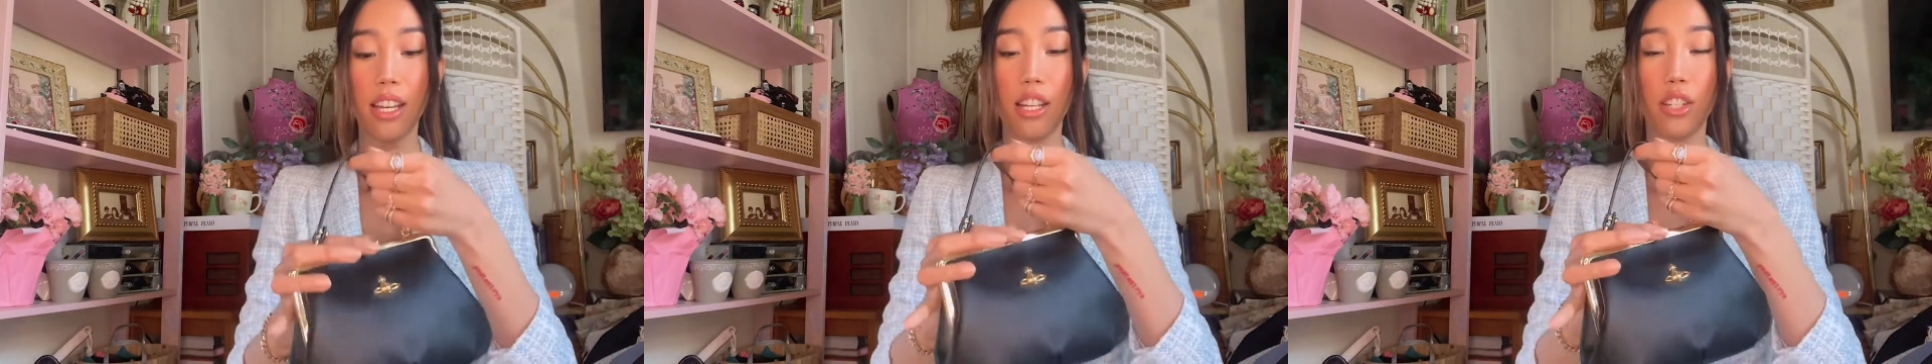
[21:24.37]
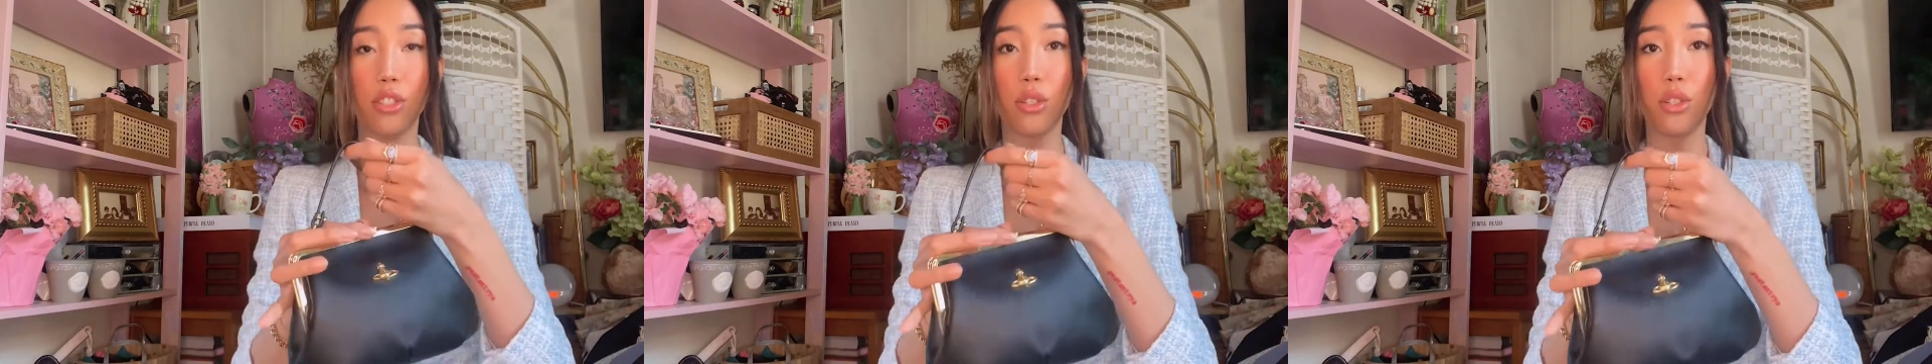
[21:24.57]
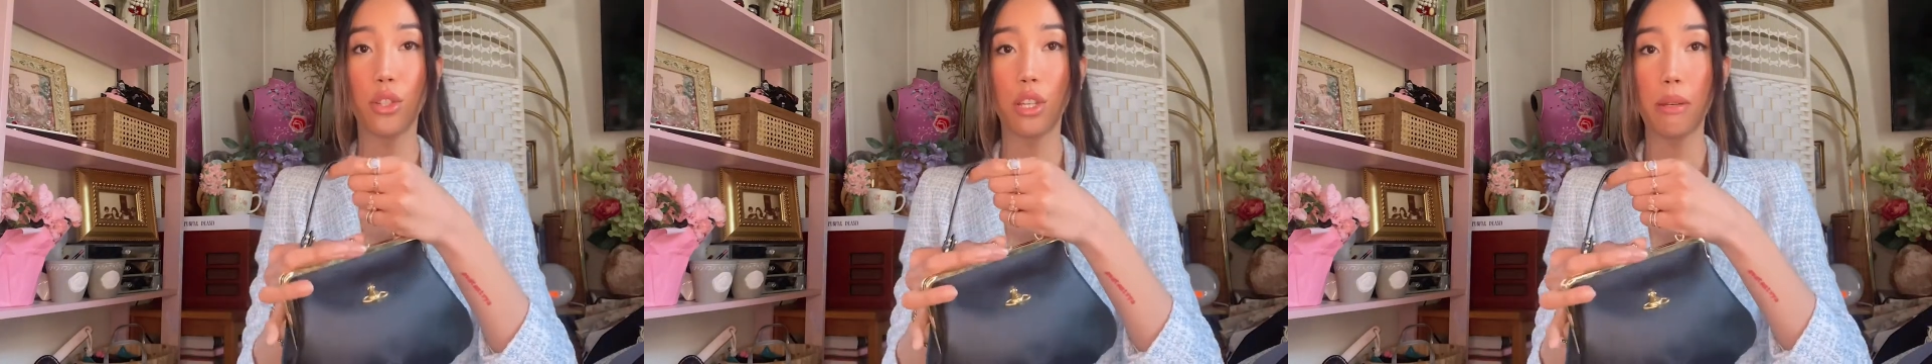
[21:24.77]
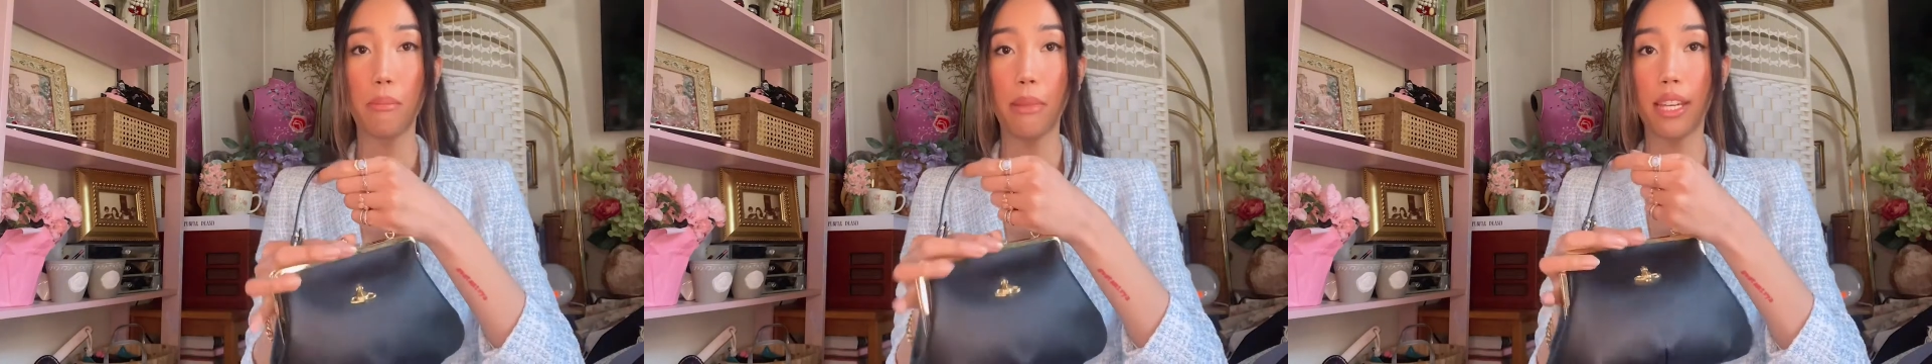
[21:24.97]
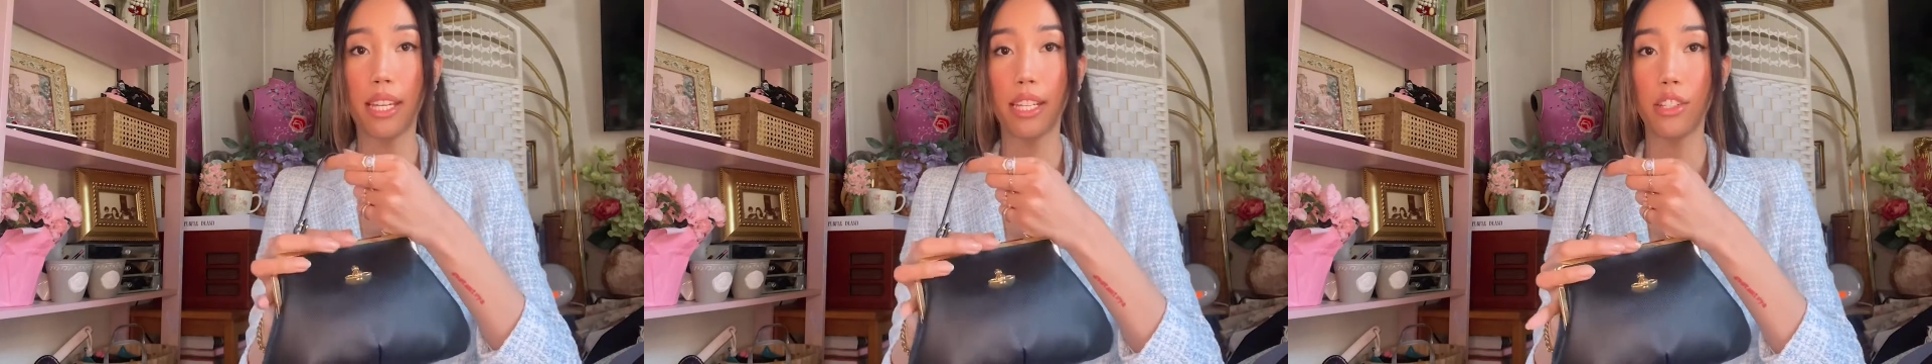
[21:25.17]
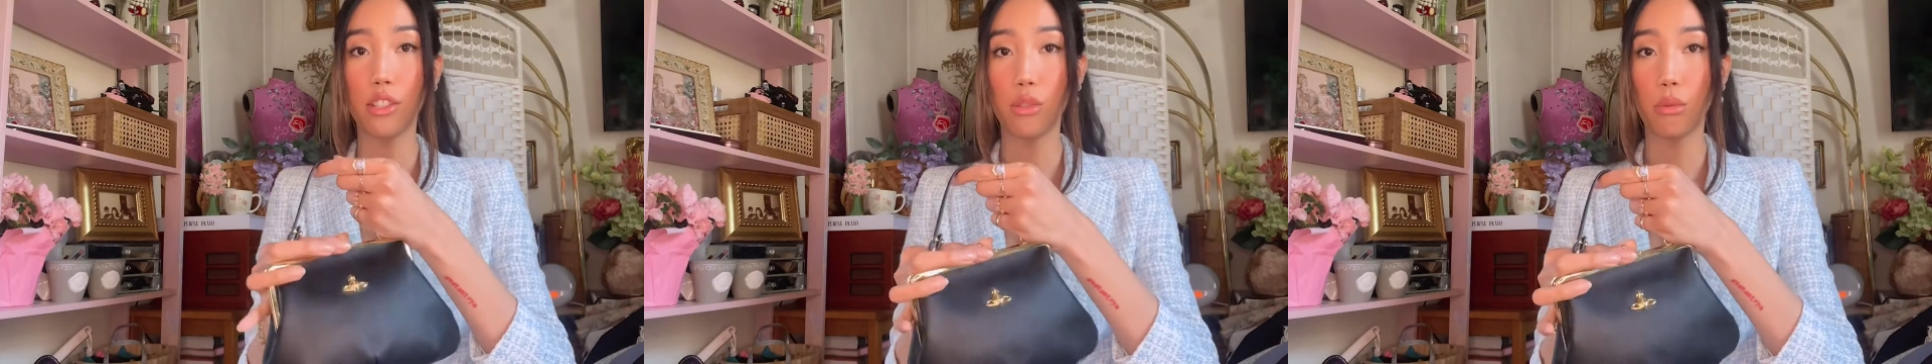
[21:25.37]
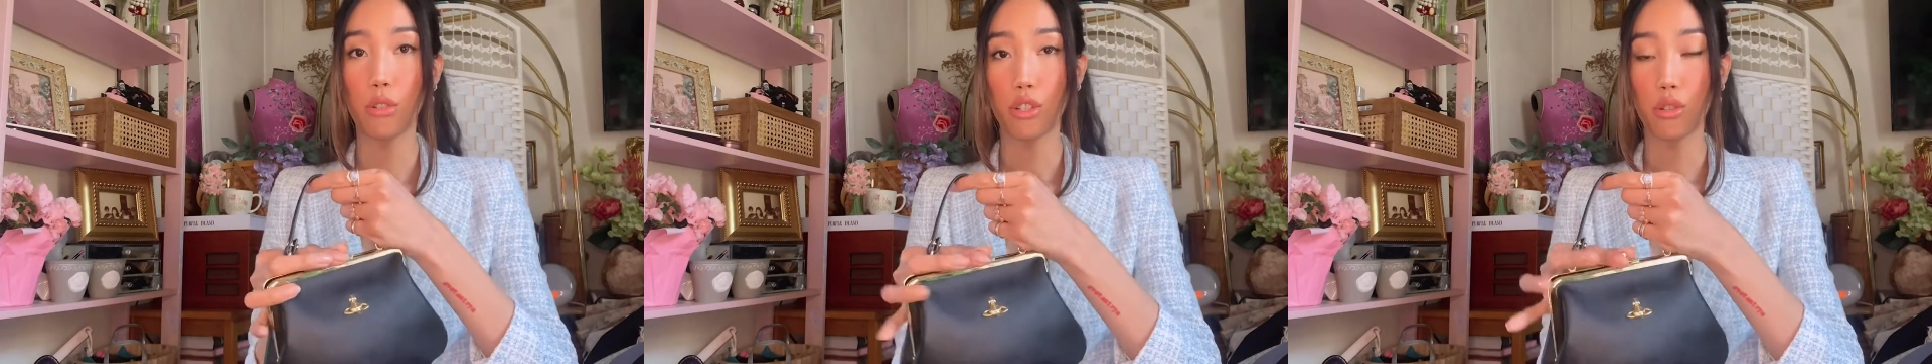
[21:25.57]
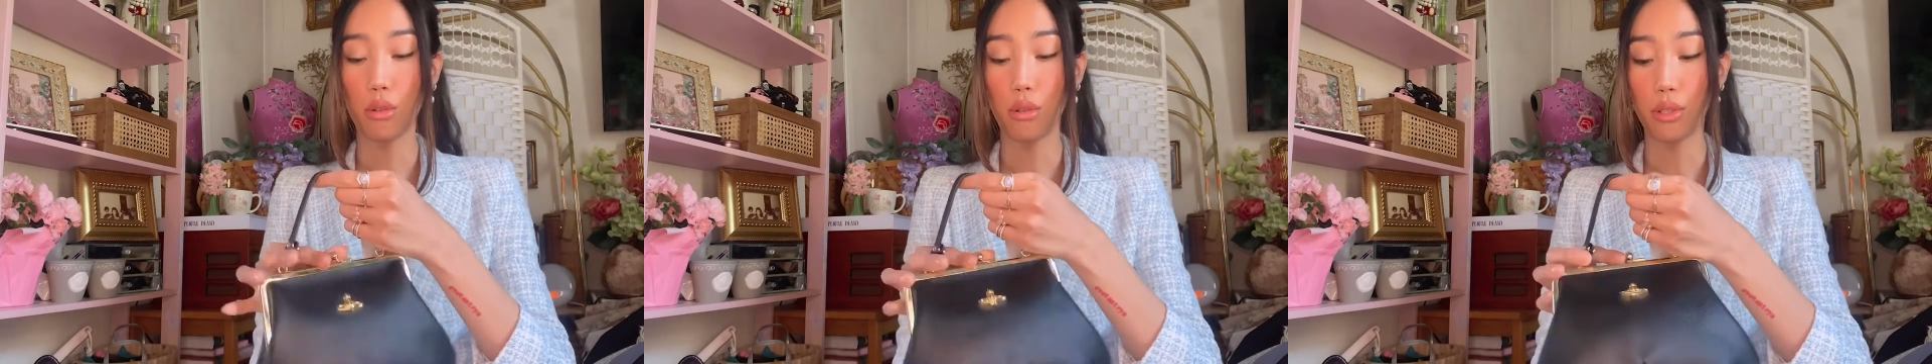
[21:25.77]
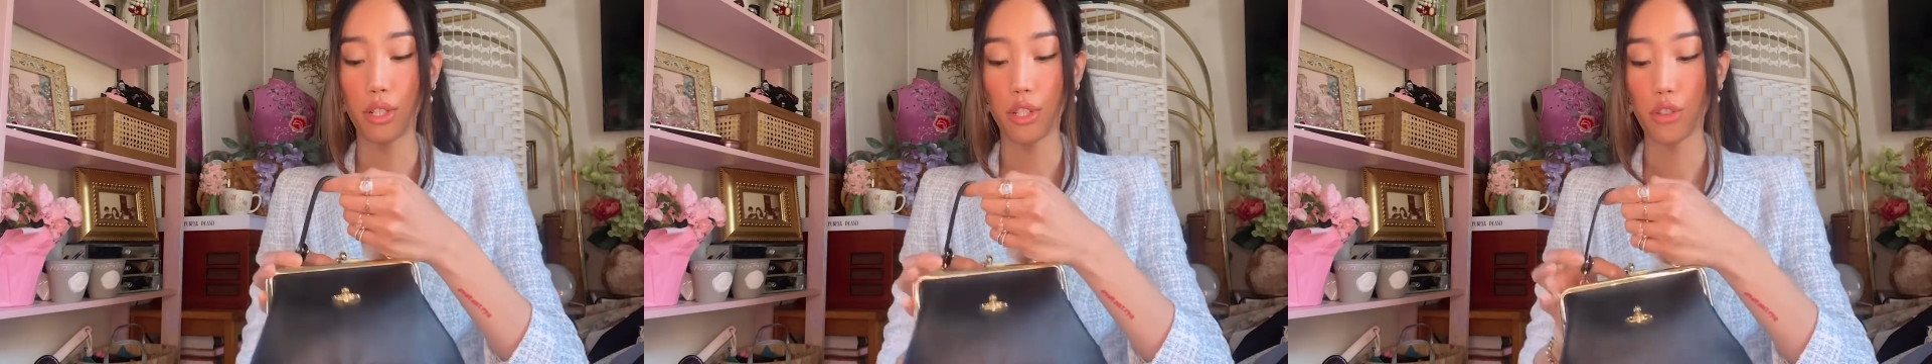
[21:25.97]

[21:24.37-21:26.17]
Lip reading: so you can make it into a shoulder